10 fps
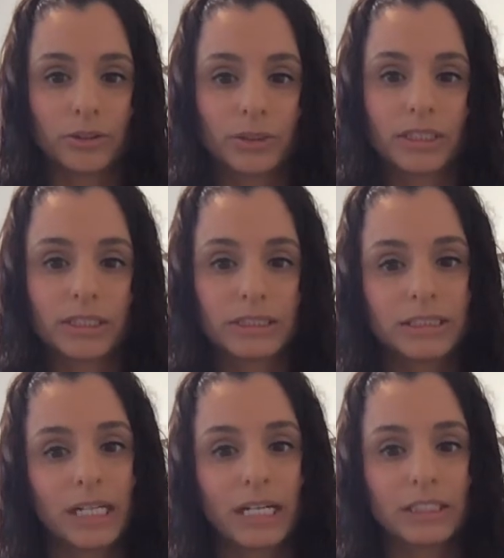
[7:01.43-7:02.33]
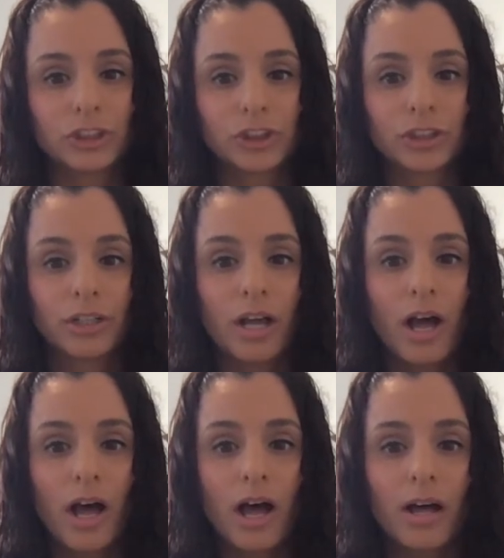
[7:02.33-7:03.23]
during this stage.
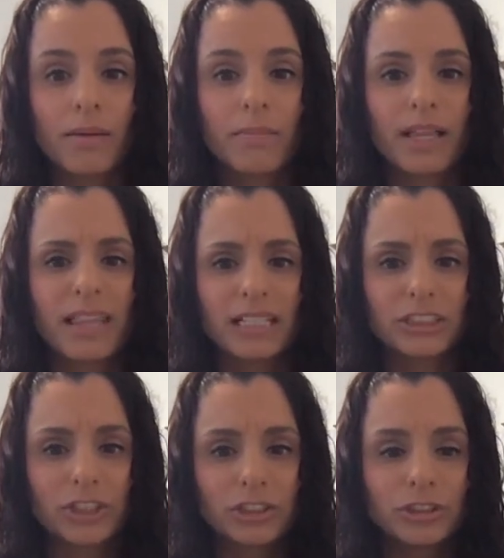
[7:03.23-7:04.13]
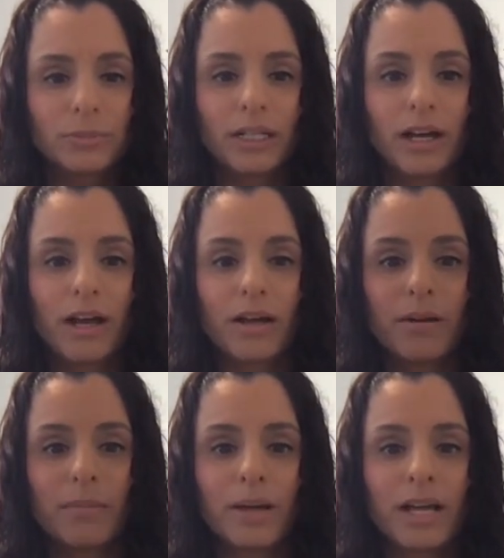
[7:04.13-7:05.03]
Um, they start to
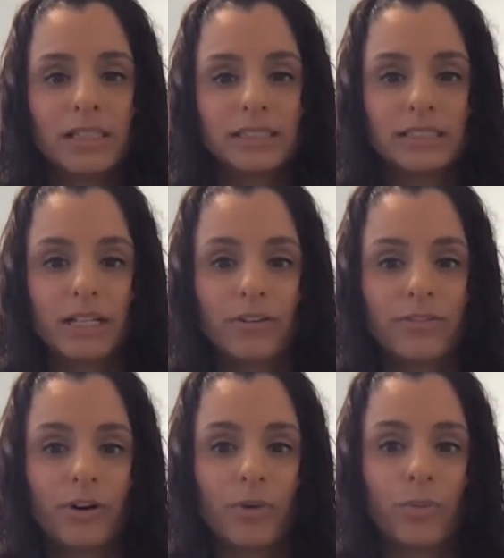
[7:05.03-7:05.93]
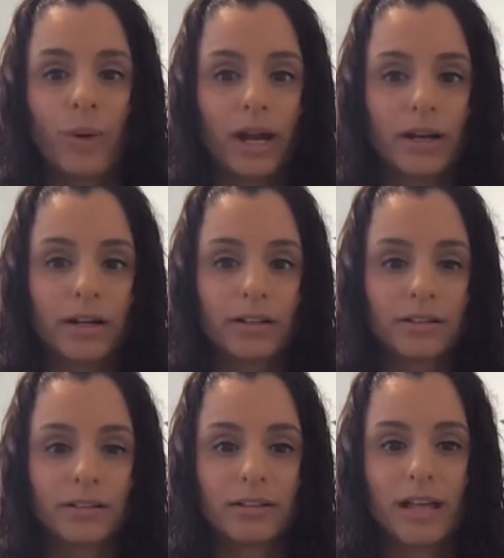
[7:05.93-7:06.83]
become self aware.
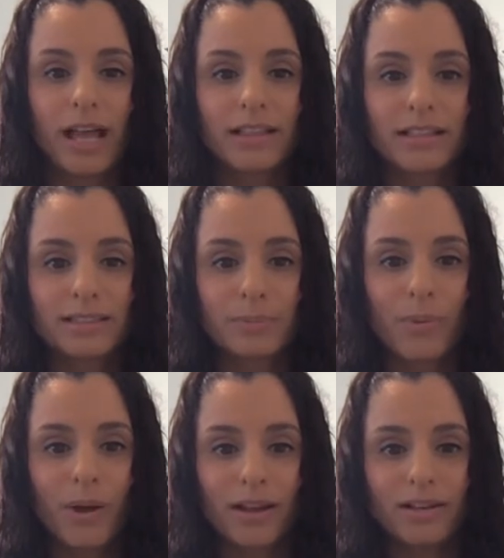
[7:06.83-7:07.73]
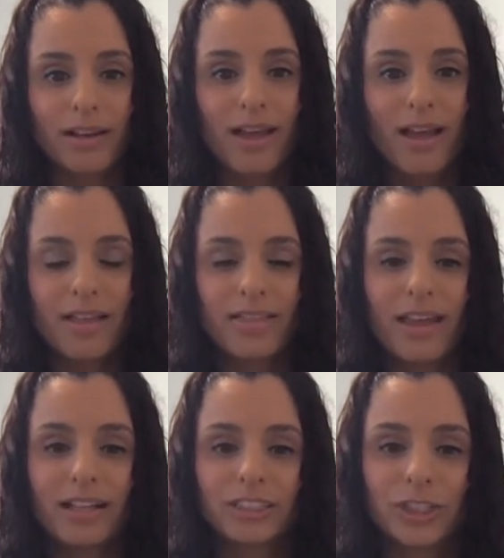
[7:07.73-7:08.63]
At this point,
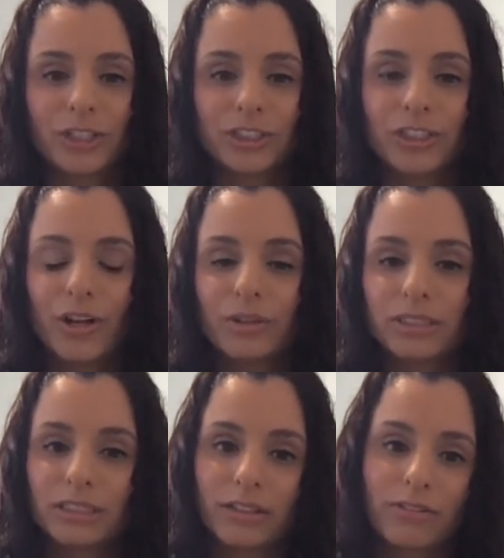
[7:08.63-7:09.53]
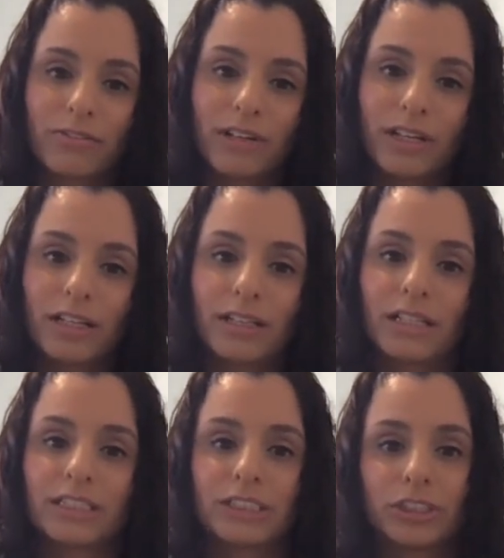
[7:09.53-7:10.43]
they start to notice their feet,
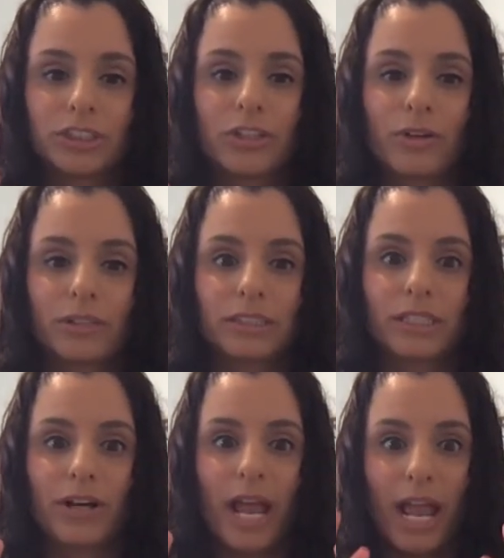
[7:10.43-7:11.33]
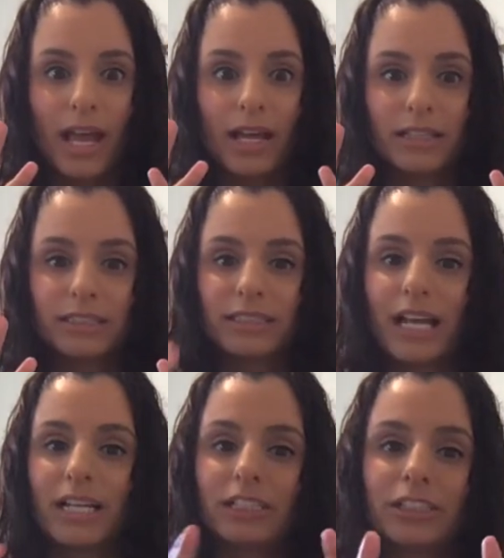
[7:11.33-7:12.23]
they start to notice their hands,
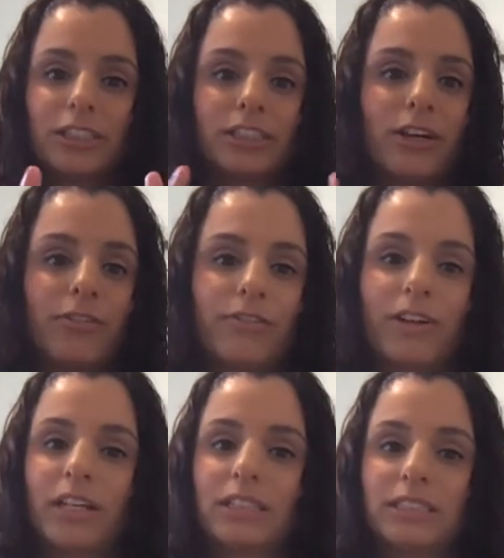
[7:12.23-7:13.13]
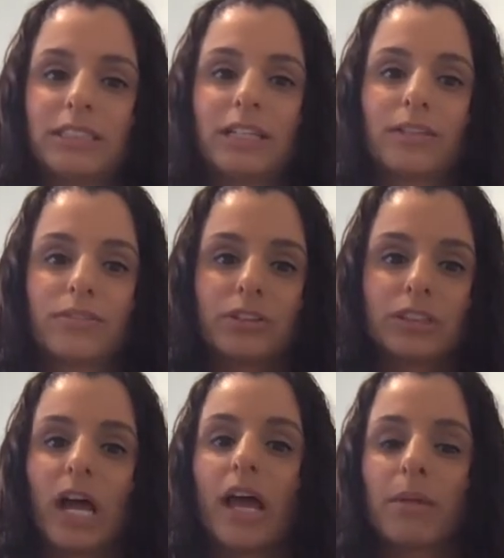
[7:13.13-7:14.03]
and it's so funny to see it the first
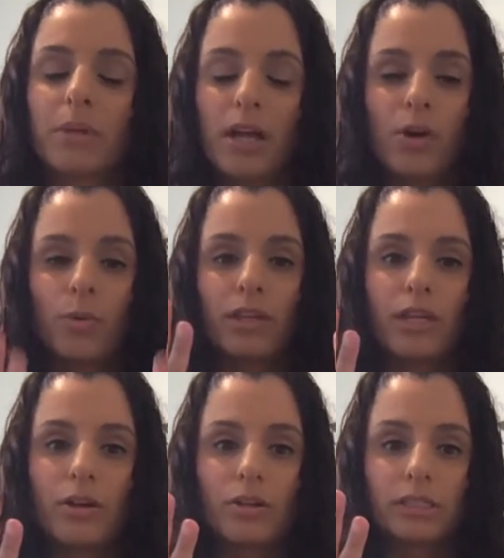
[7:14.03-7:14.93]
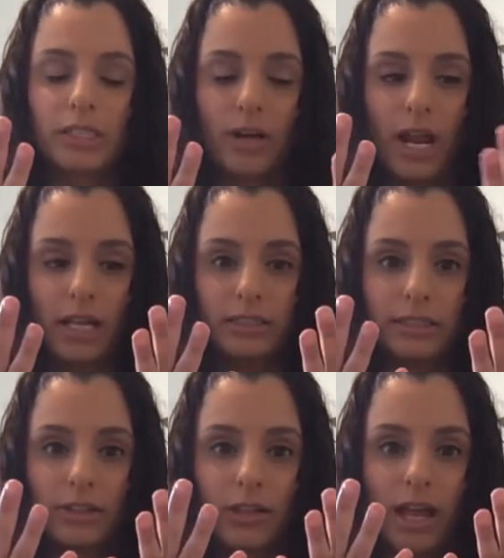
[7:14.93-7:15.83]
time. When they notice their hands,
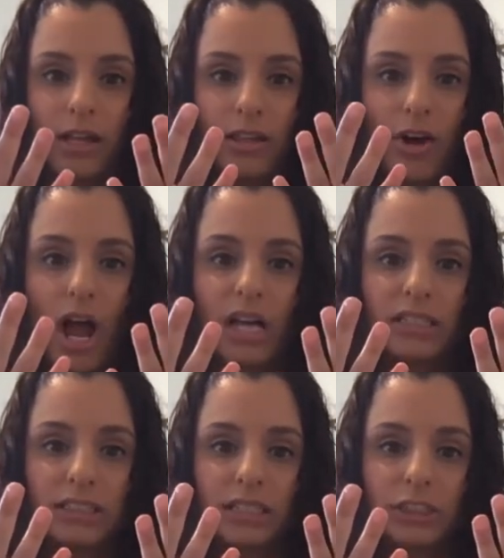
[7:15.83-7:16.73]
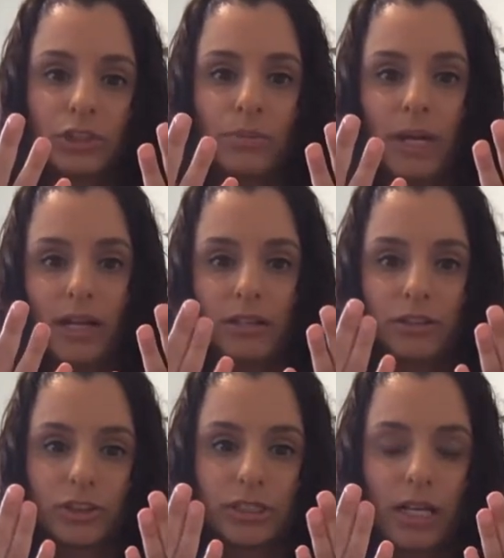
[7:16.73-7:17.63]
they're like, their eyes get so big and they're
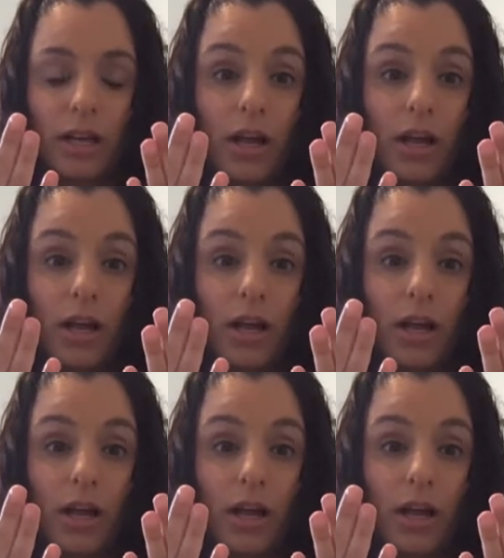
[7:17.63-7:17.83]
just like,